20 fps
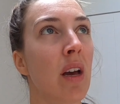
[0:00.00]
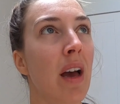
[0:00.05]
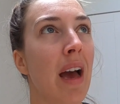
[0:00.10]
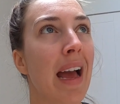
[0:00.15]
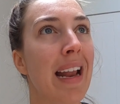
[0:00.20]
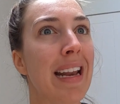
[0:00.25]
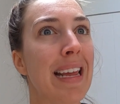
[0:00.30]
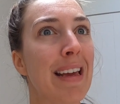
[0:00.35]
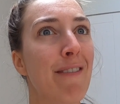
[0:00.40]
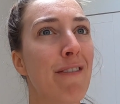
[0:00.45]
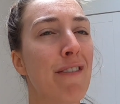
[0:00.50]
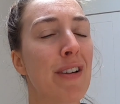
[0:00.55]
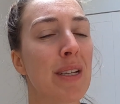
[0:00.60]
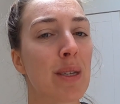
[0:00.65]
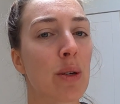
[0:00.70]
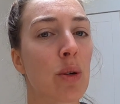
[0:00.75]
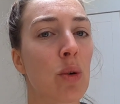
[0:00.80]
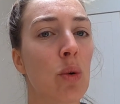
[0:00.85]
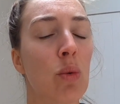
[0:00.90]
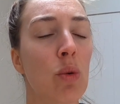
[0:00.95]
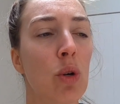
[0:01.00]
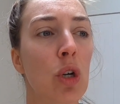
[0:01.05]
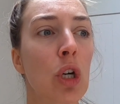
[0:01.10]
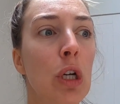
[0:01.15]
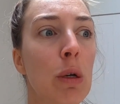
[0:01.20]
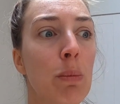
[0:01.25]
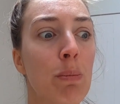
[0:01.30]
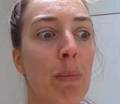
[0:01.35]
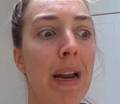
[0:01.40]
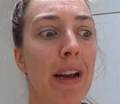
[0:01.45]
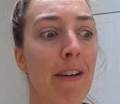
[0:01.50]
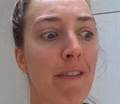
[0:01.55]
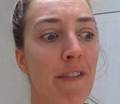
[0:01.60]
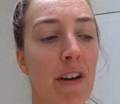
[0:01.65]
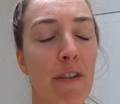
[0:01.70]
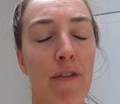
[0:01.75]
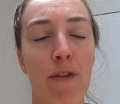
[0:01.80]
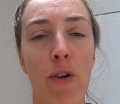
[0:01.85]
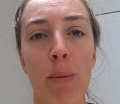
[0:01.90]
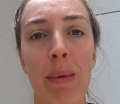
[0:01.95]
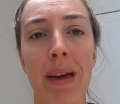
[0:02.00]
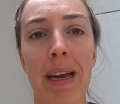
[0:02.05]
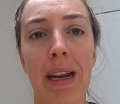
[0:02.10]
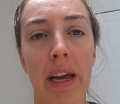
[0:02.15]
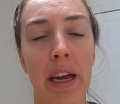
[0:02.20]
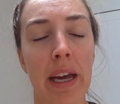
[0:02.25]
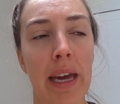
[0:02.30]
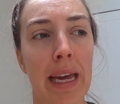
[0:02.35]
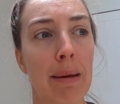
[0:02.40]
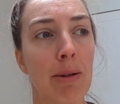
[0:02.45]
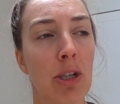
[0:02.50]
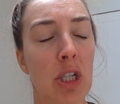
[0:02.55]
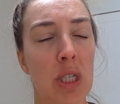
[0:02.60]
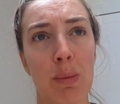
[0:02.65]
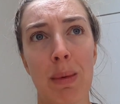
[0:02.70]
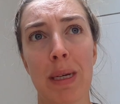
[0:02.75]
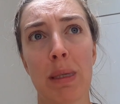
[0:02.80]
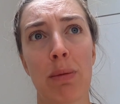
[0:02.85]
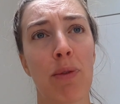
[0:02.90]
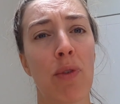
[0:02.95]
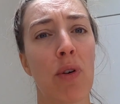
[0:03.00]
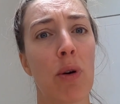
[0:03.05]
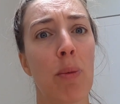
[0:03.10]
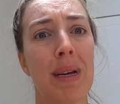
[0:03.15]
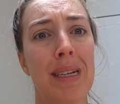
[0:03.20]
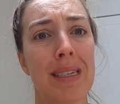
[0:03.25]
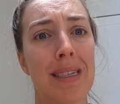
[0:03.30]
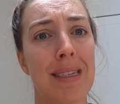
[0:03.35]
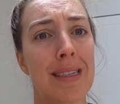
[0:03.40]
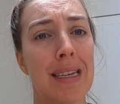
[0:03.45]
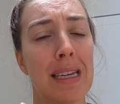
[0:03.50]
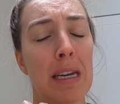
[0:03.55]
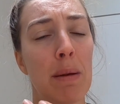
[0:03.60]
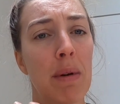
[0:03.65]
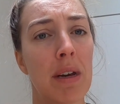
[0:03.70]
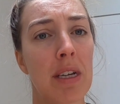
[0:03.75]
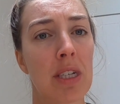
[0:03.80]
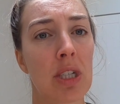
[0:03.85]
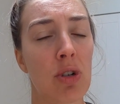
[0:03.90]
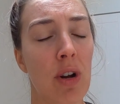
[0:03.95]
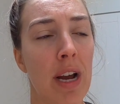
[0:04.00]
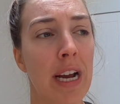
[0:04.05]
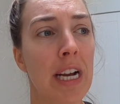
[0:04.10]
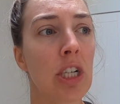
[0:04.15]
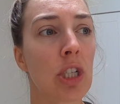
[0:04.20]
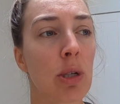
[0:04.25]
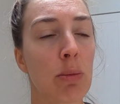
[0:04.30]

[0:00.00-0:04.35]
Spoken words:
any physical good benefit from it. Like it just makes me feel a bit dizzy and a bit strange.